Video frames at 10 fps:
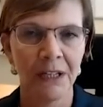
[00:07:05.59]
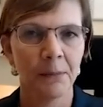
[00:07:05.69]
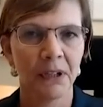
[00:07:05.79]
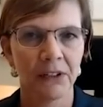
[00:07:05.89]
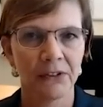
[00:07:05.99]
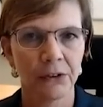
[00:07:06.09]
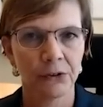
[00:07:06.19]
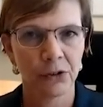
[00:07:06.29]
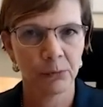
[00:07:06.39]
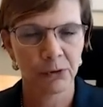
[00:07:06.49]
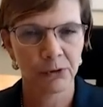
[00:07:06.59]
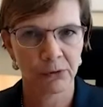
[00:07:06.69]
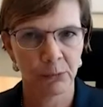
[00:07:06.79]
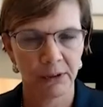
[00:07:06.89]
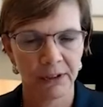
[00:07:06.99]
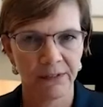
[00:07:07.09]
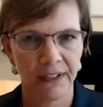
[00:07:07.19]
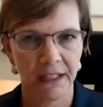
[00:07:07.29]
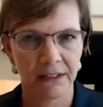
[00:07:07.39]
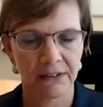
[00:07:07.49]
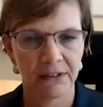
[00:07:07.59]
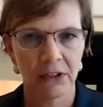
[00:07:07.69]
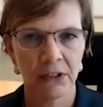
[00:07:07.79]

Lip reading: because the tumors are more advanced.